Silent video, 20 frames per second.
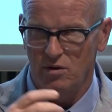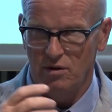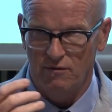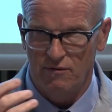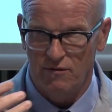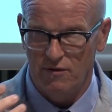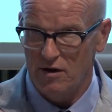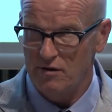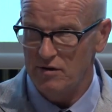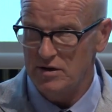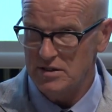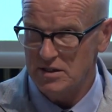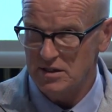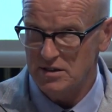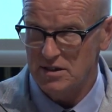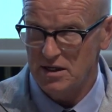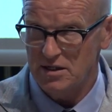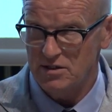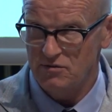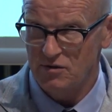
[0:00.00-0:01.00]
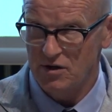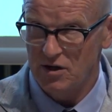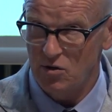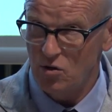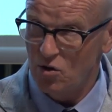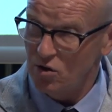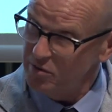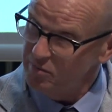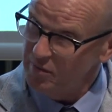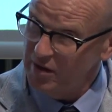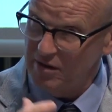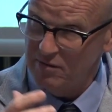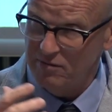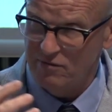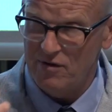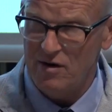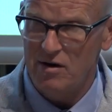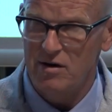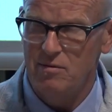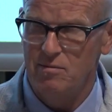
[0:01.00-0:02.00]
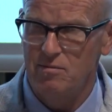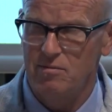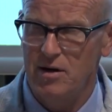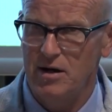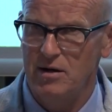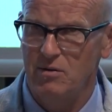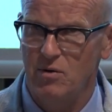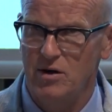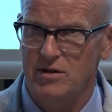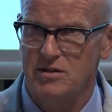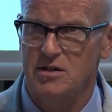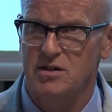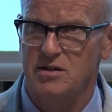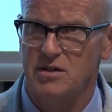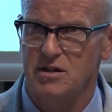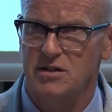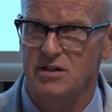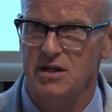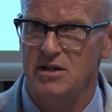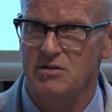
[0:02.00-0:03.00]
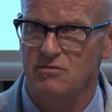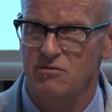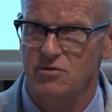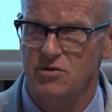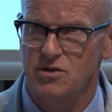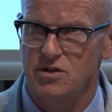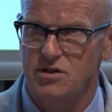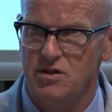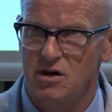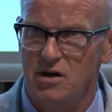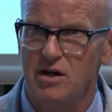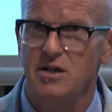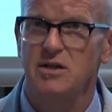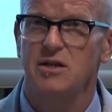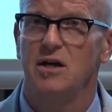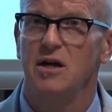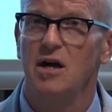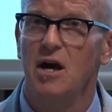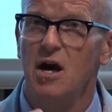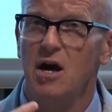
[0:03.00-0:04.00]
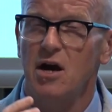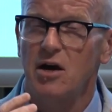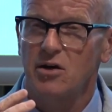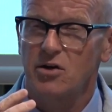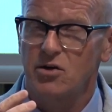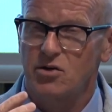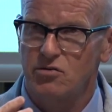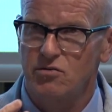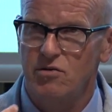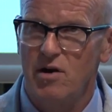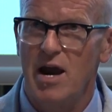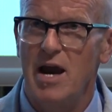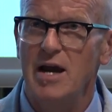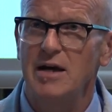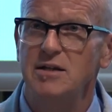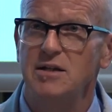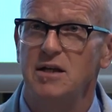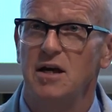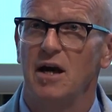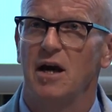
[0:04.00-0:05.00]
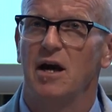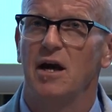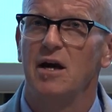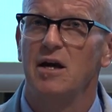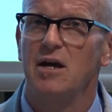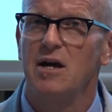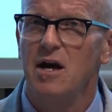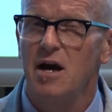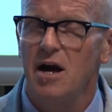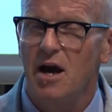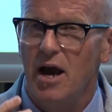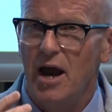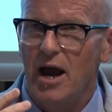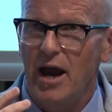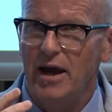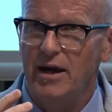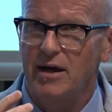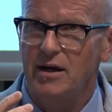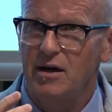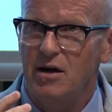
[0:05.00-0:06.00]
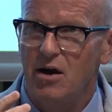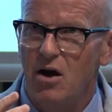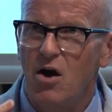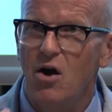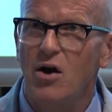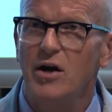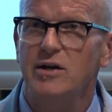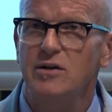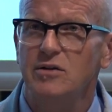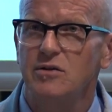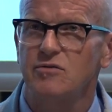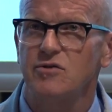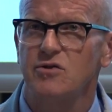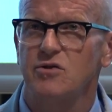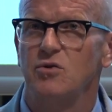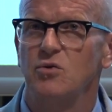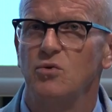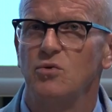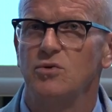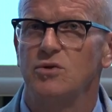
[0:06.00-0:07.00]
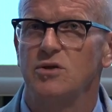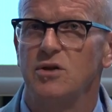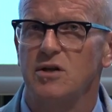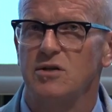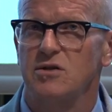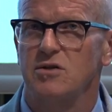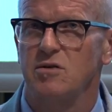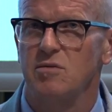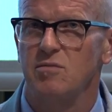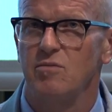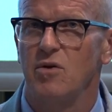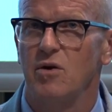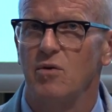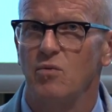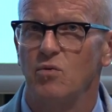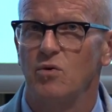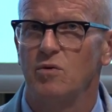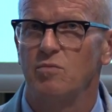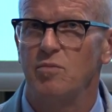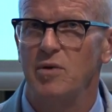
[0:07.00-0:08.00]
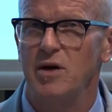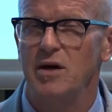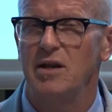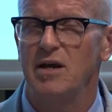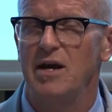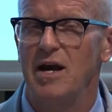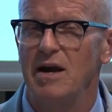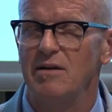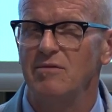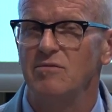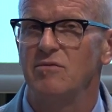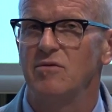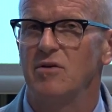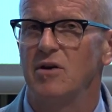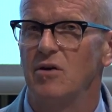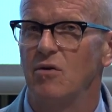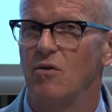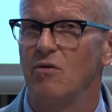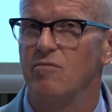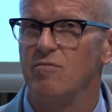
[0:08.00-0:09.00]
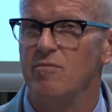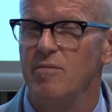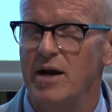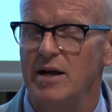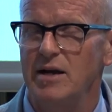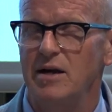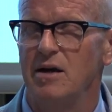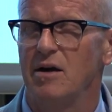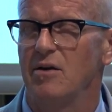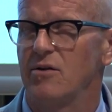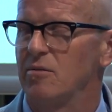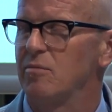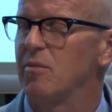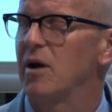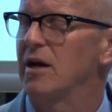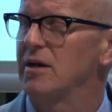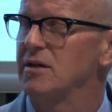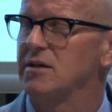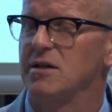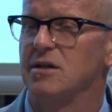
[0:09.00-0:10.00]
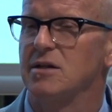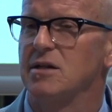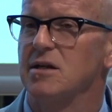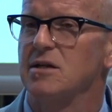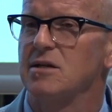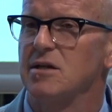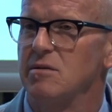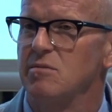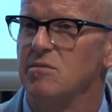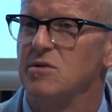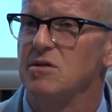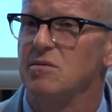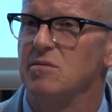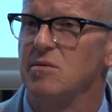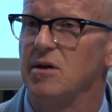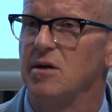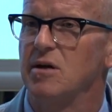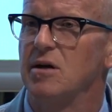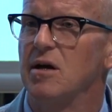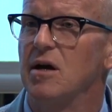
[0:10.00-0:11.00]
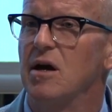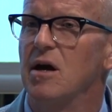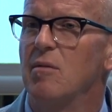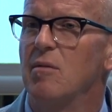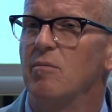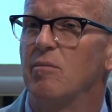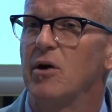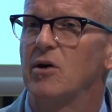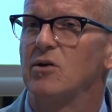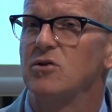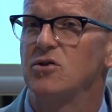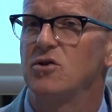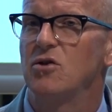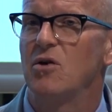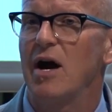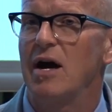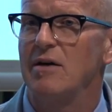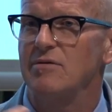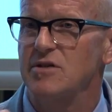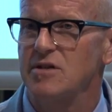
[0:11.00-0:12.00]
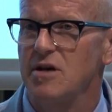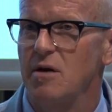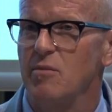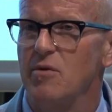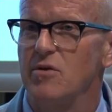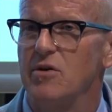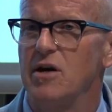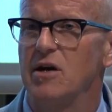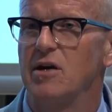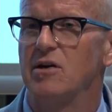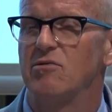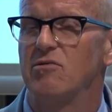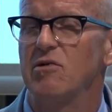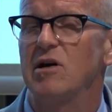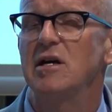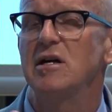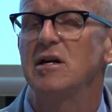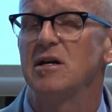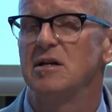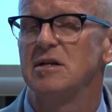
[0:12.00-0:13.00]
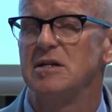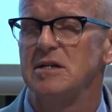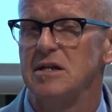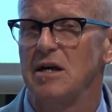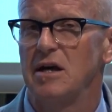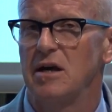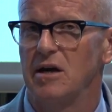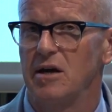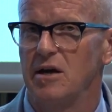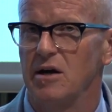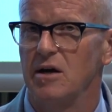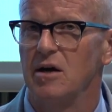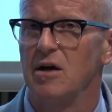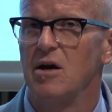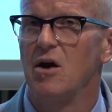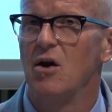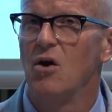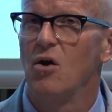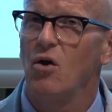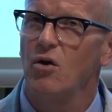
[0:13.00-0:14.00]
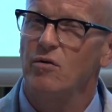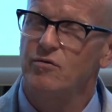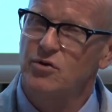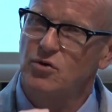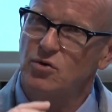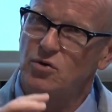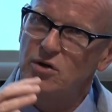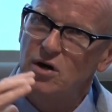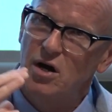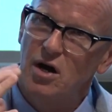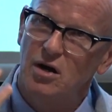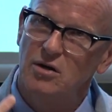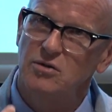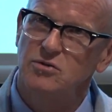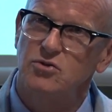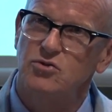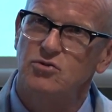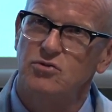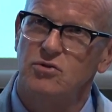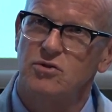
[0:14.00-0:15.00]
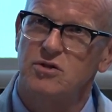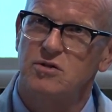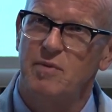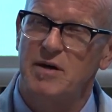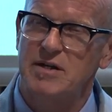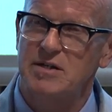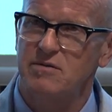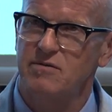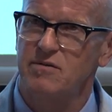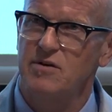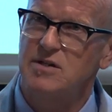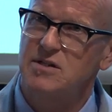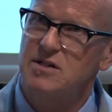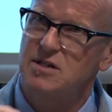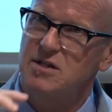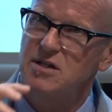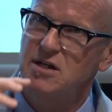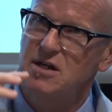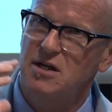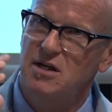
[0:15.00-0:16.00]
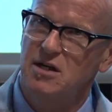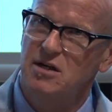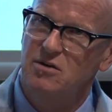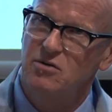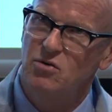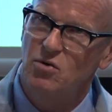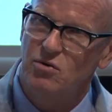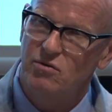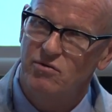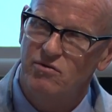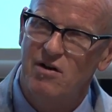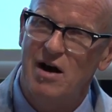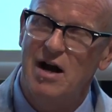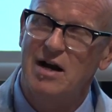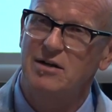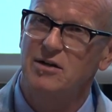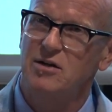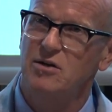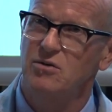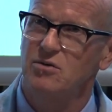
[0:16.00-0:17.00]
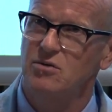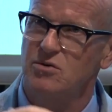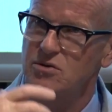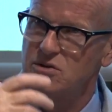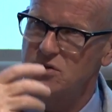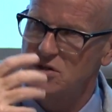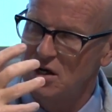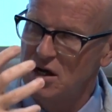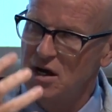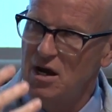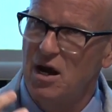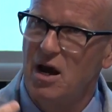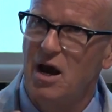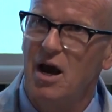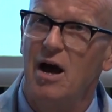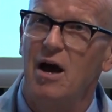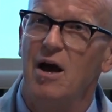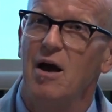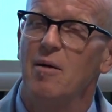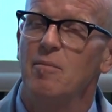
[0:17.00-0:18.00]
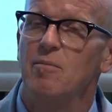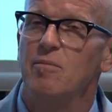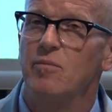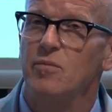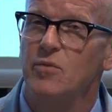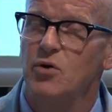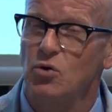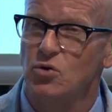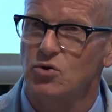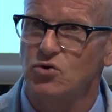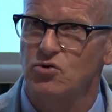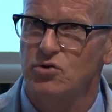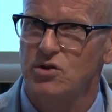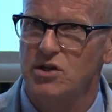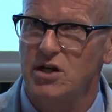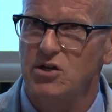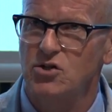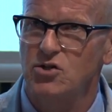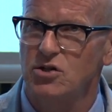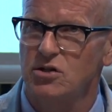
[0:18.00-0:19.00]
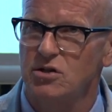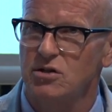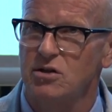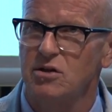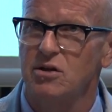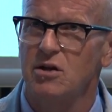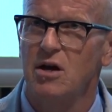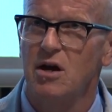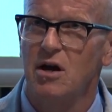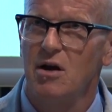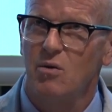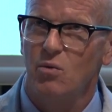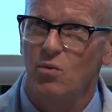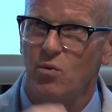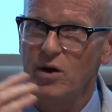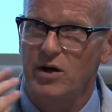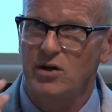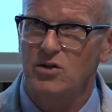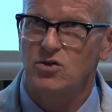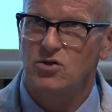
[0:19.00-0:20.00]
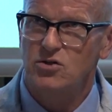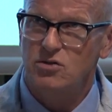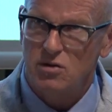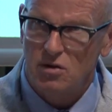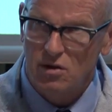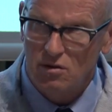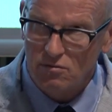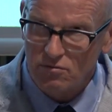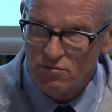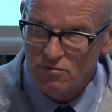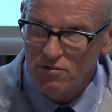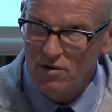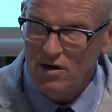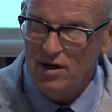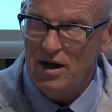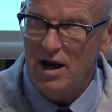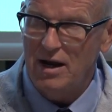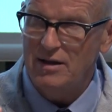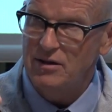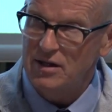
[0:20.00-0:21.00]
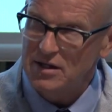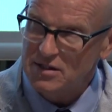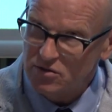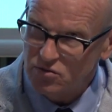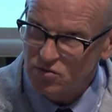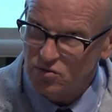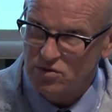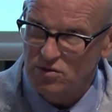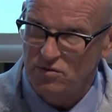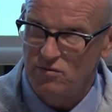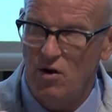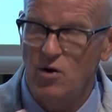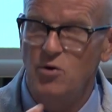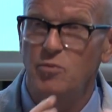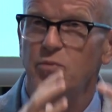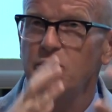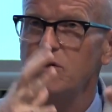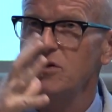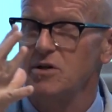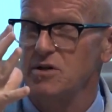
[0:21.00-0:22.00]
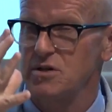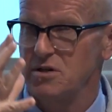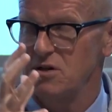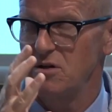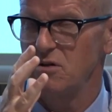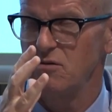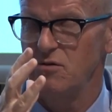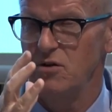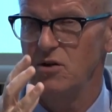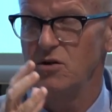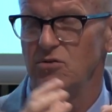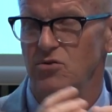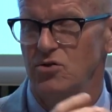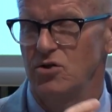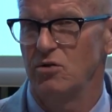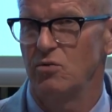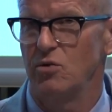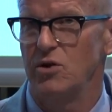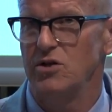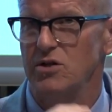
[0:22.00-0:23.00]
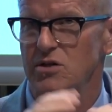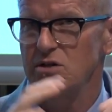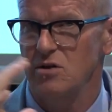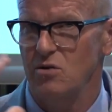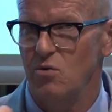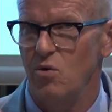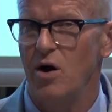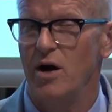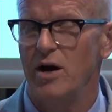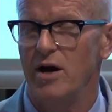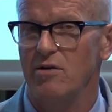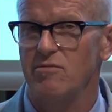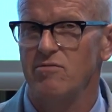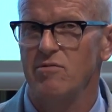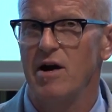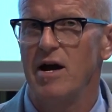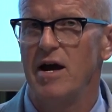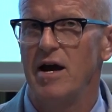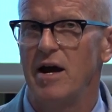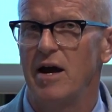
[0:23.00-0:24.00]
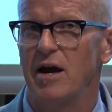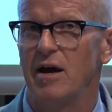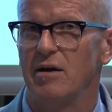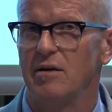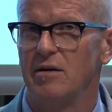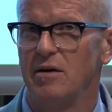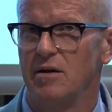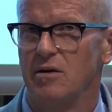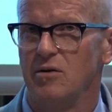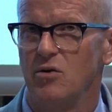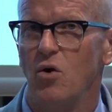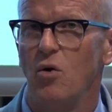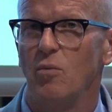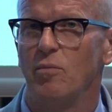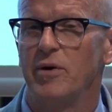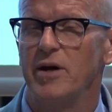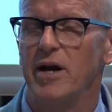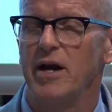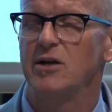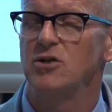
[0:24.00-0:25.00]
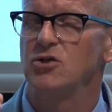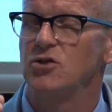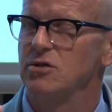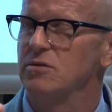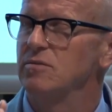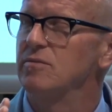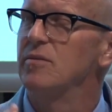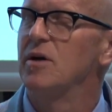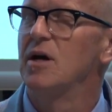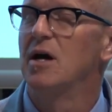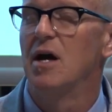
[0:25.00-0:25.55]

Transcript: a very successful economy, in very many ways a successful society, creating a kind of school system that would be the envy of many other places, it seems to me. Because you have some of the ingredients here of your cultural specificity, your values, um, your tradition, which and this sort of openness to the future, which is a, quite a rare combination.